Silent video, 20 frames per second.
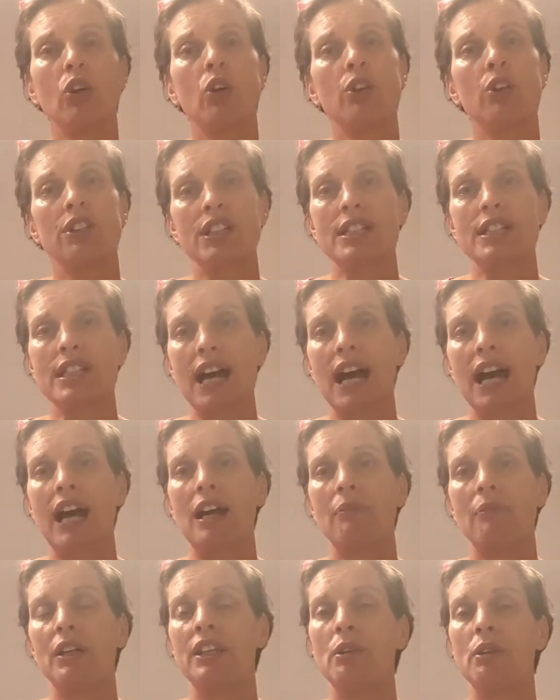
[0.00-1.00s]
all this
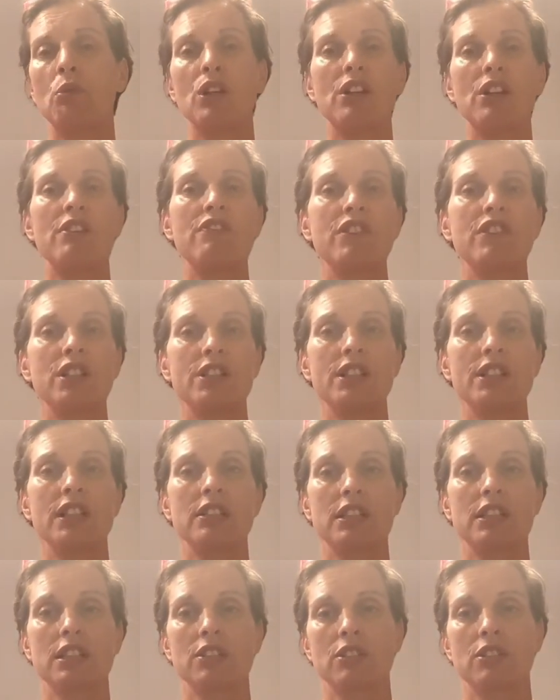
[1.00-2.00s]
time, and then one of the first
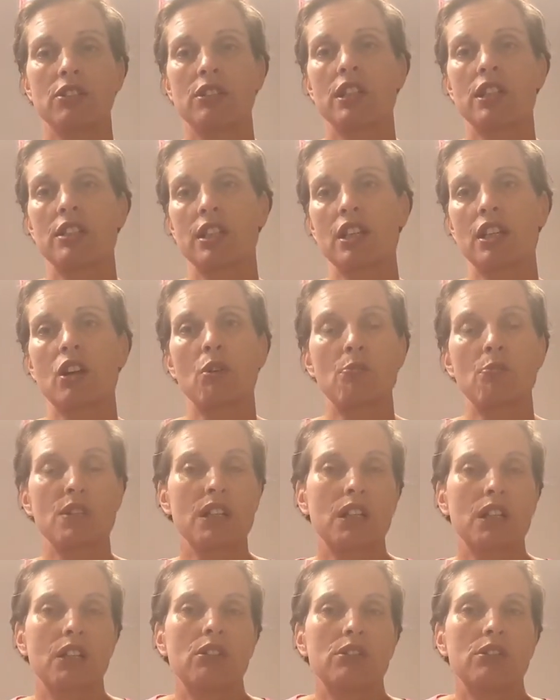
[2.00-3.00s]
things he does is he comes
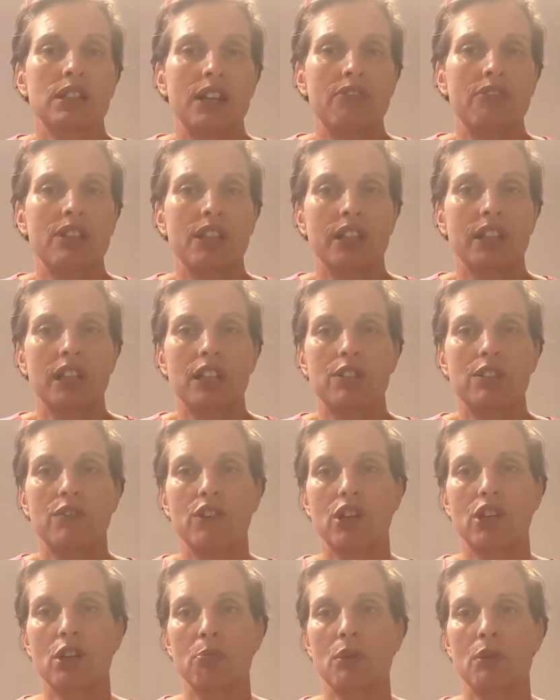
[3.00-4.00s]
in and looks after the kids for
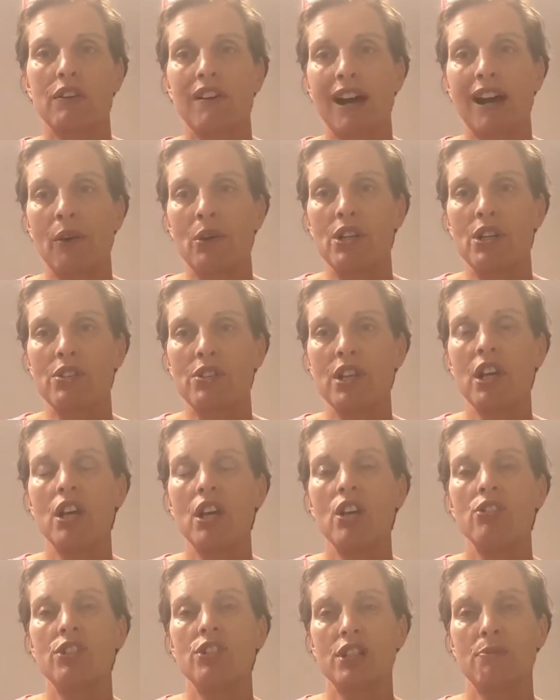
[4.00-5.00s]
a couple of hours,
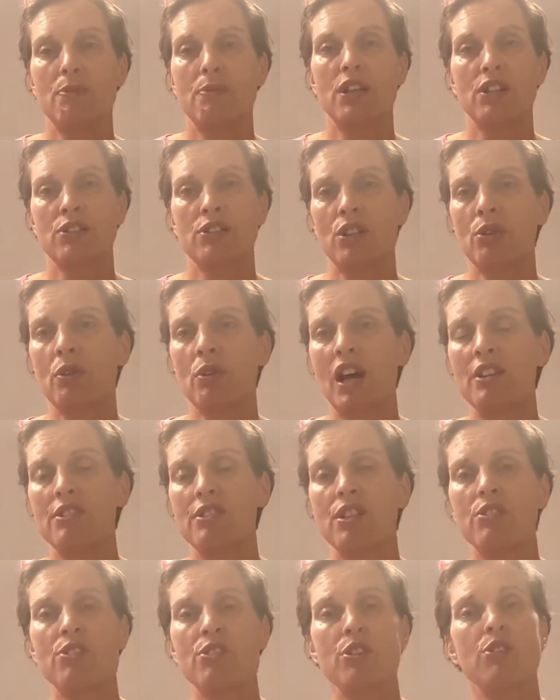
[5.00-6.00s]
just because otherwise
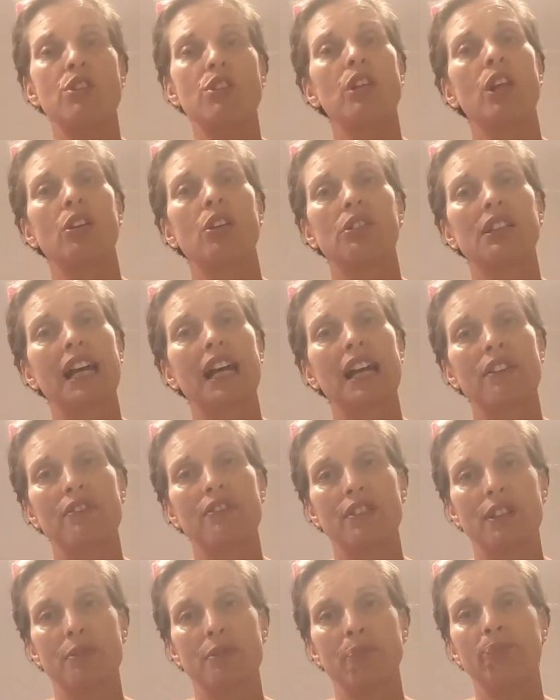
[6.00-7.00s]
it's such a long day for
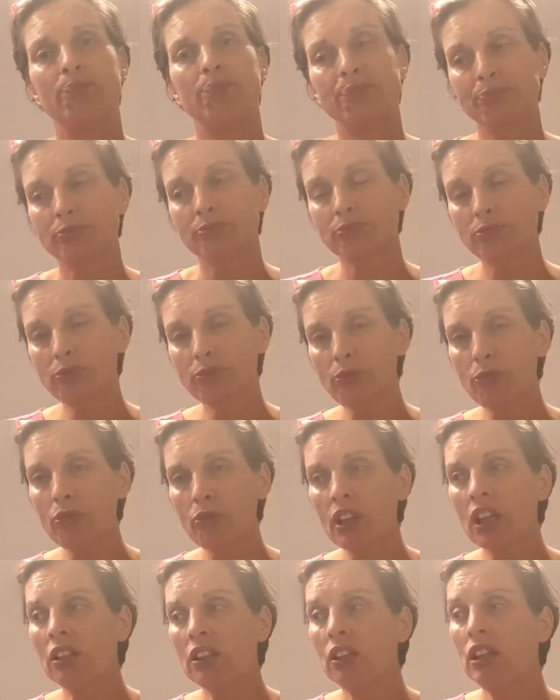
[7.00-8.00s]
them.
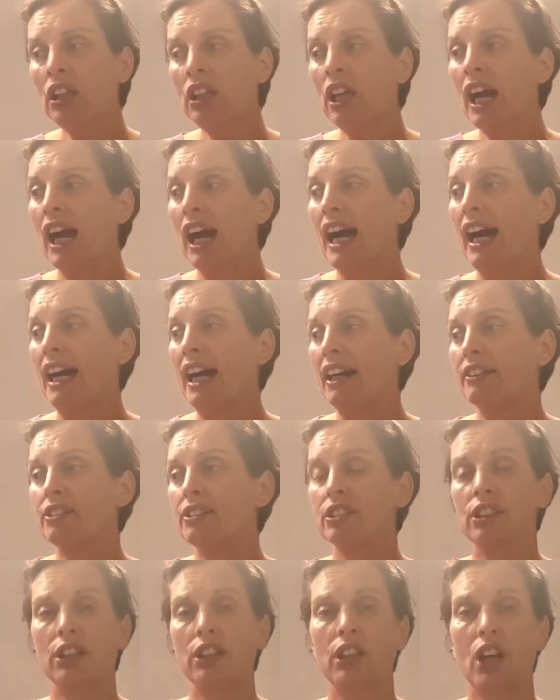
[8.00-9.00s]

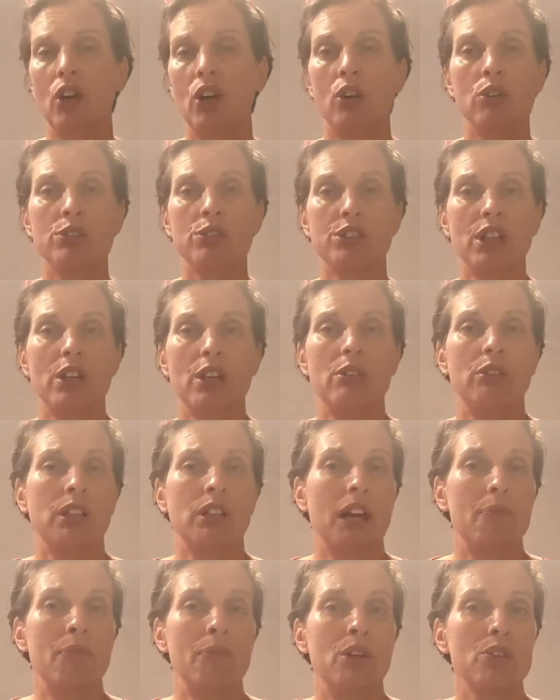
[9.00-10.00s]
And also,
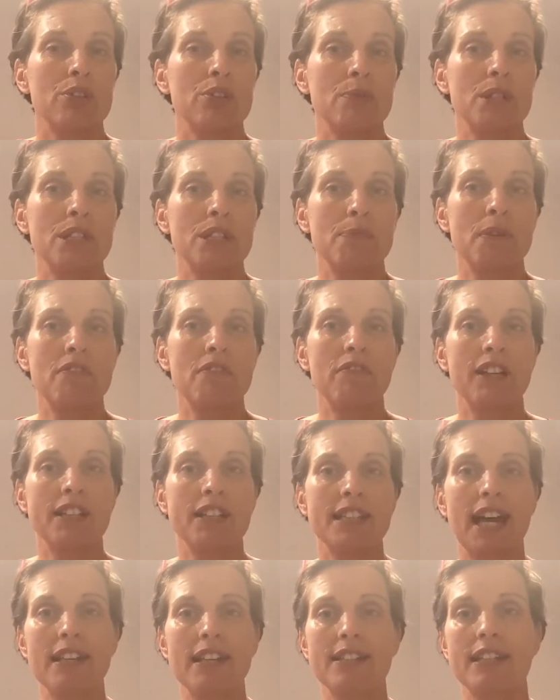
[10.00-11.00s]
like, my husband's been
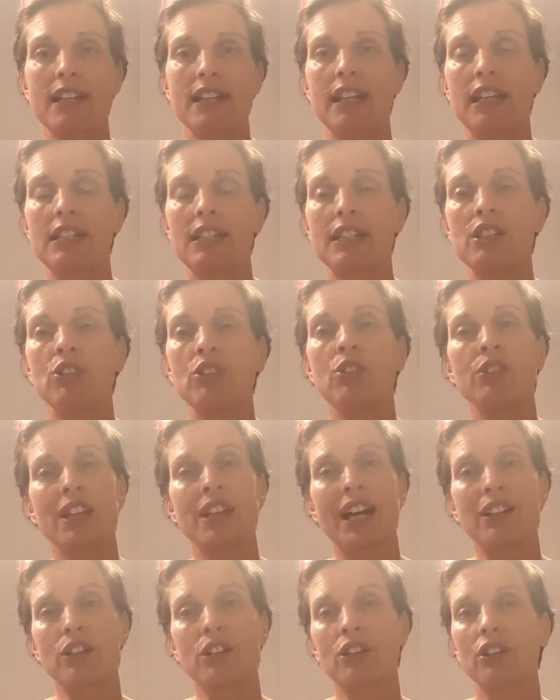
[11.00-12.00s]
fantastic. He did all
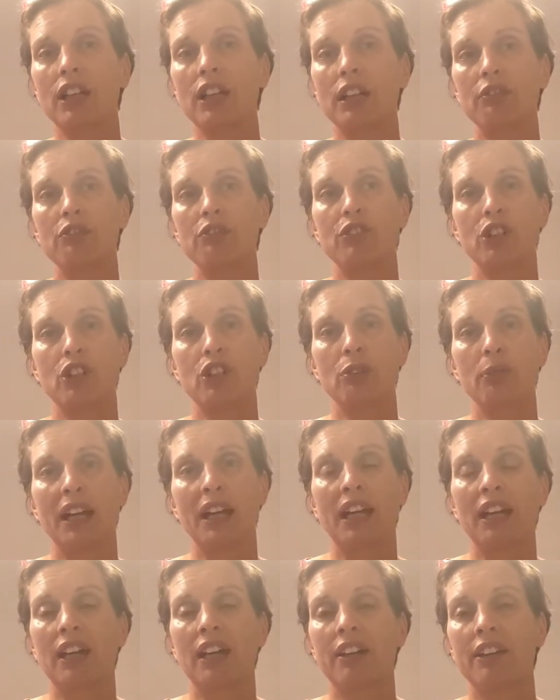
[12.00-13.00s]
that cooking for
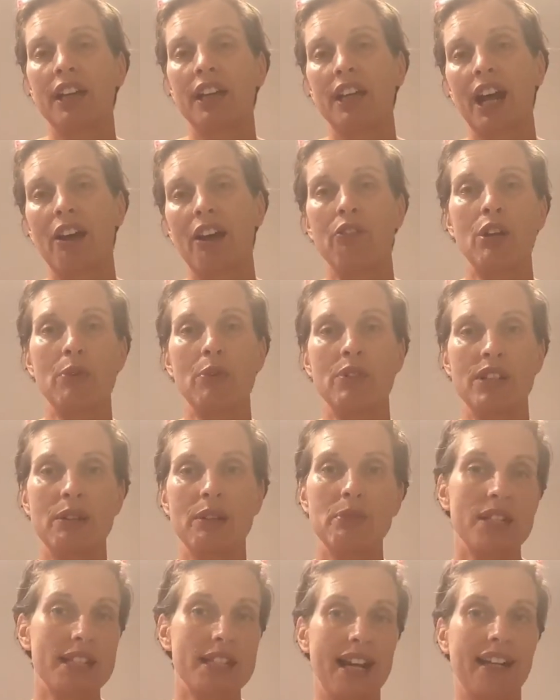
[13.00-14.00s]
me, and then I ruined it
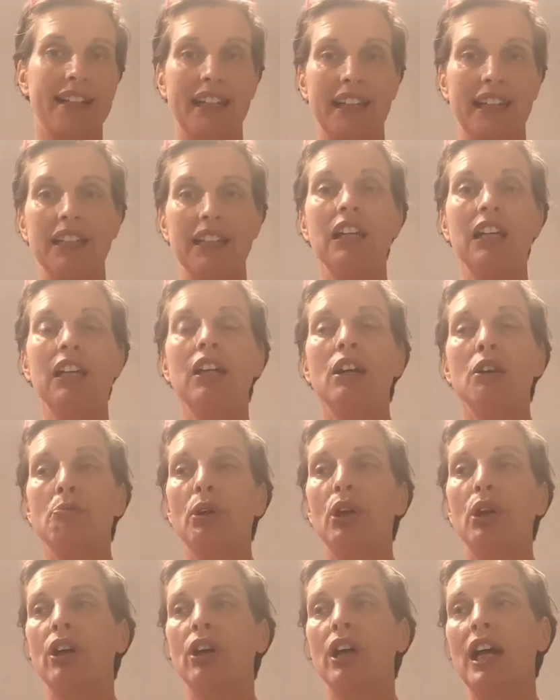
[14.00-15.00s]
with snacking.
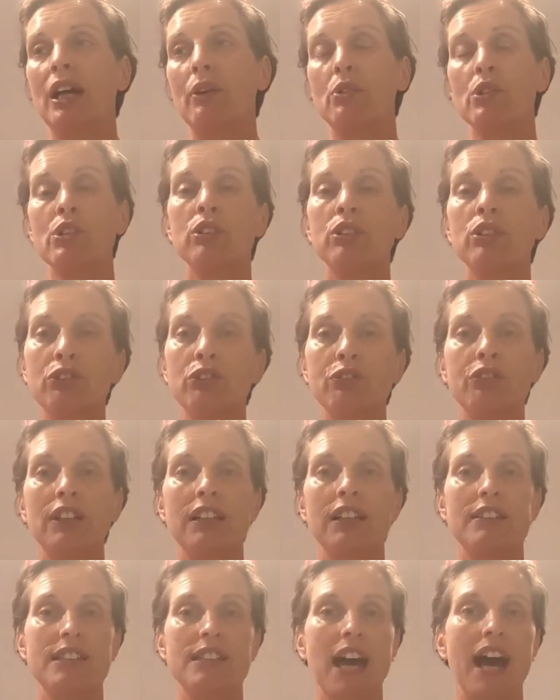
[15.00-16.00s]
But it was
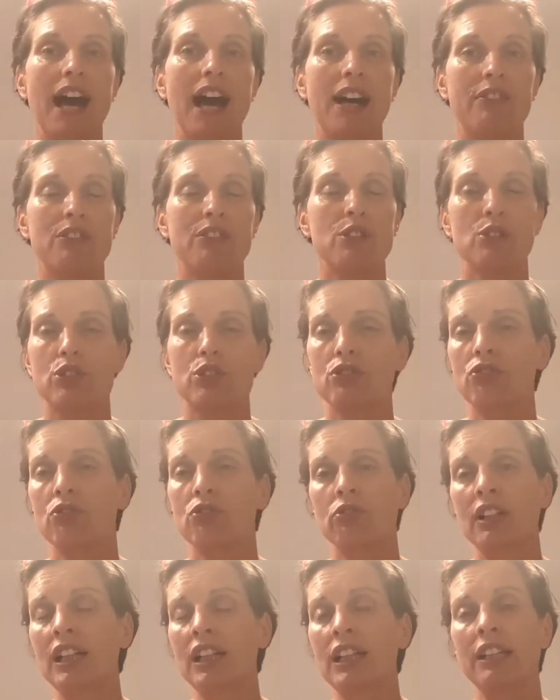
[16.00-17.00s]
lovely to have such
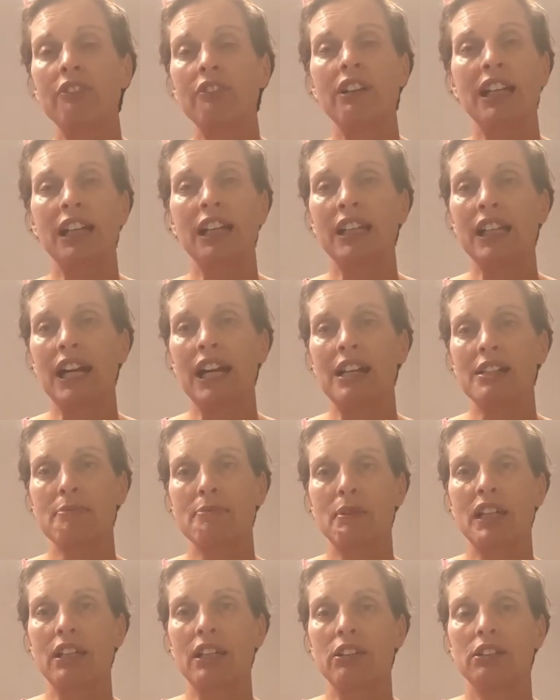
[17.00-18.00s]
really, really nice
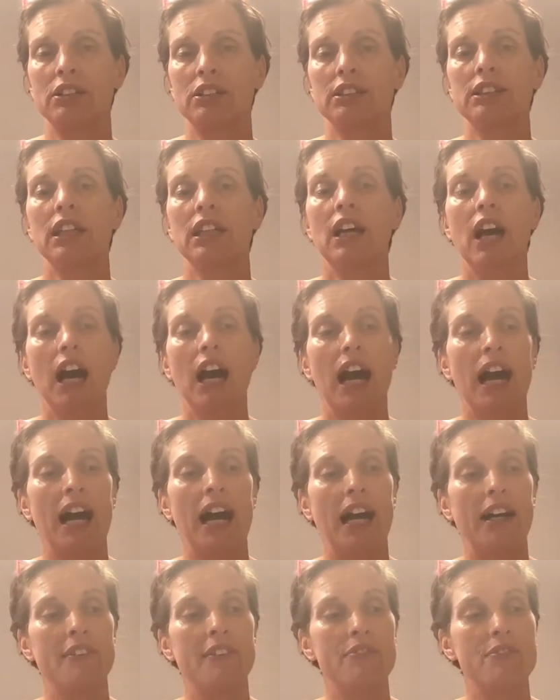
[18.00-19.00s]
meals,
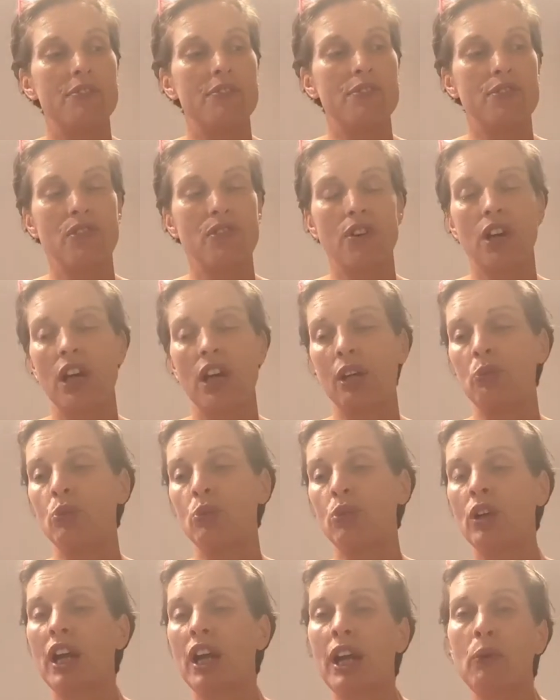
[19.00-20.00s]
and
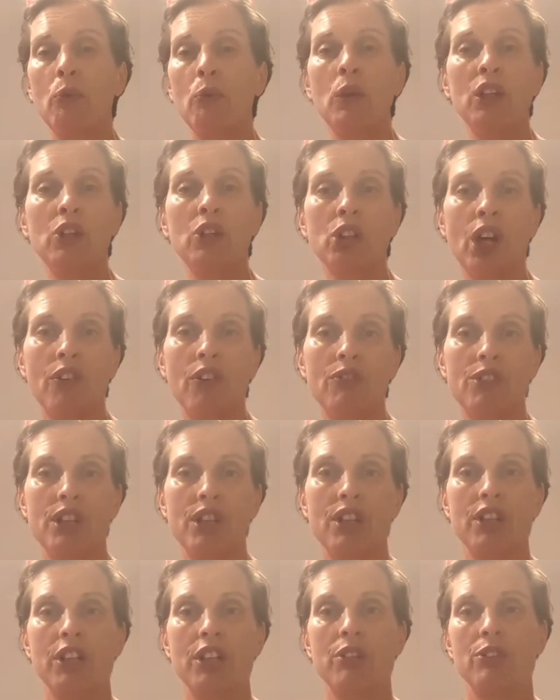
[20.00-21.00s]
it will
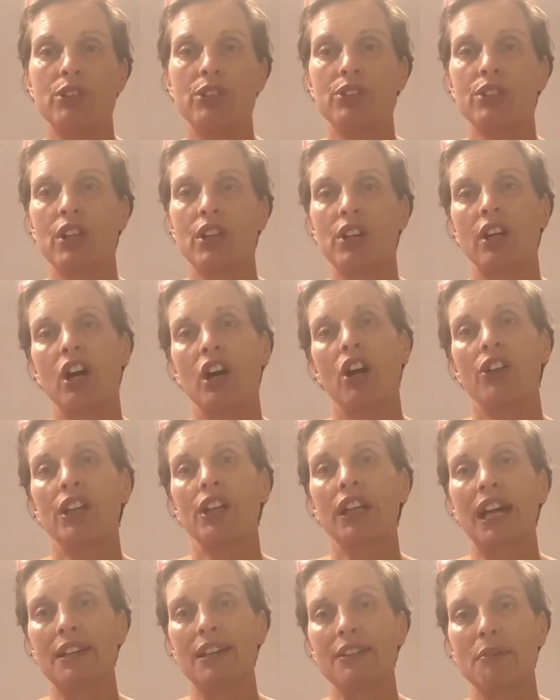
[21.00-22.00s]
continue just on a
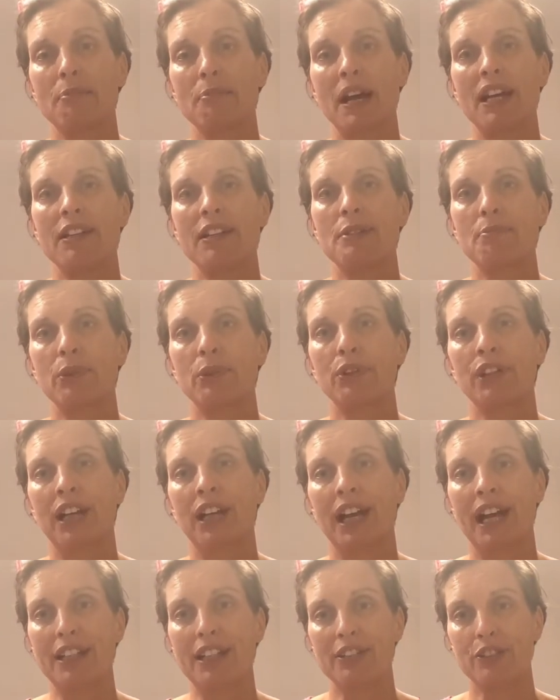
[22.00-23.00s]
lesser base. But
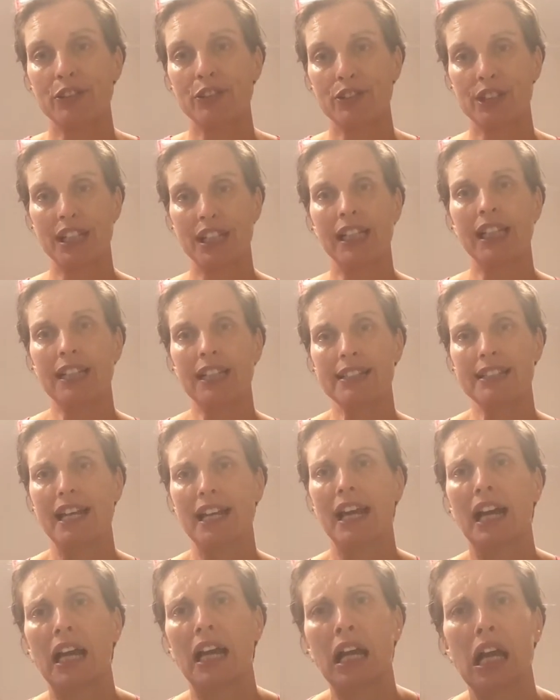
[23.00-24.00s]
yeah, I had to cook tea last
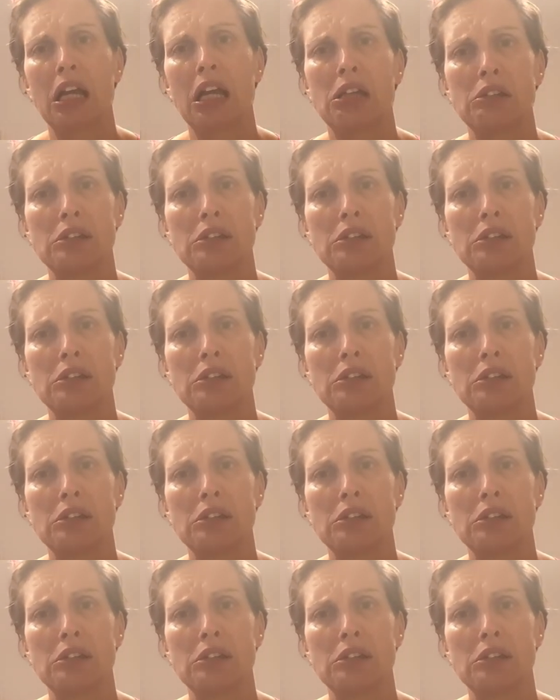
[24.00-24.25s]
night.